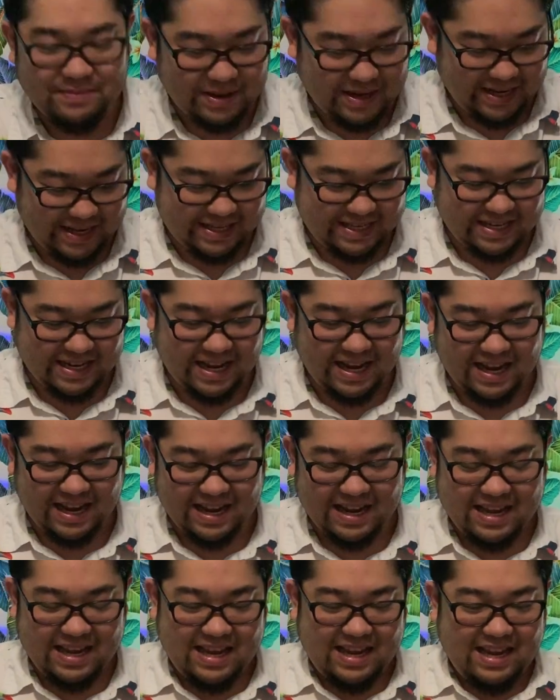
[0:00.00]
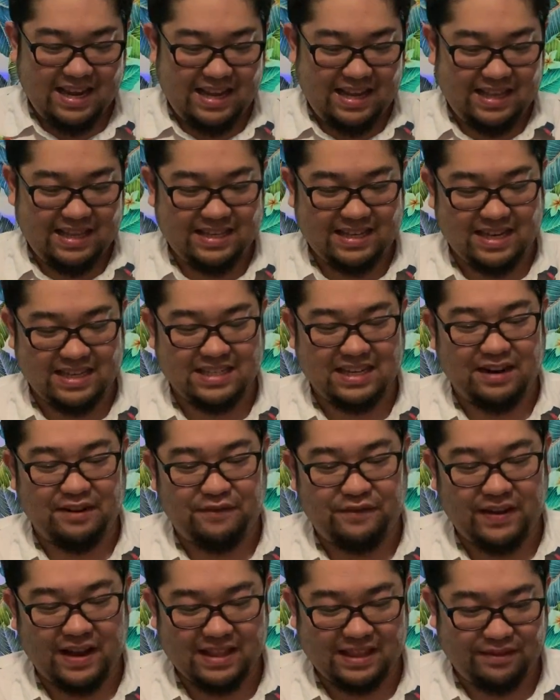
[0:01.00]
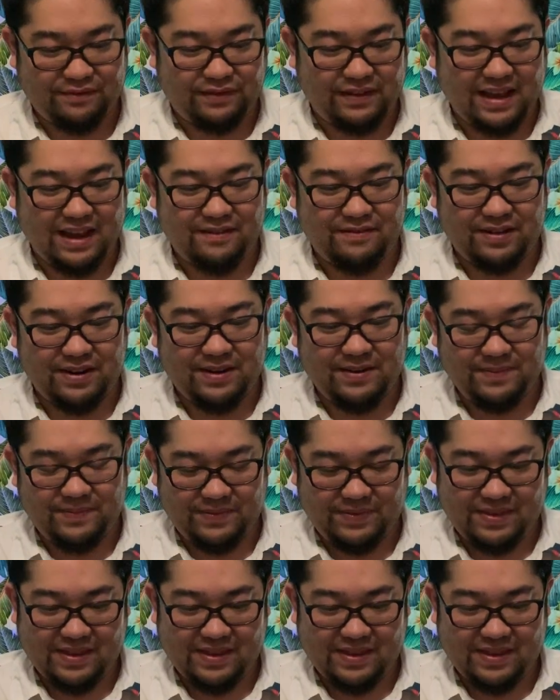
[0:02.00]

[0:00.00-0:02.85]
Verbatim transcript: but uh, doesn't affect the flavor.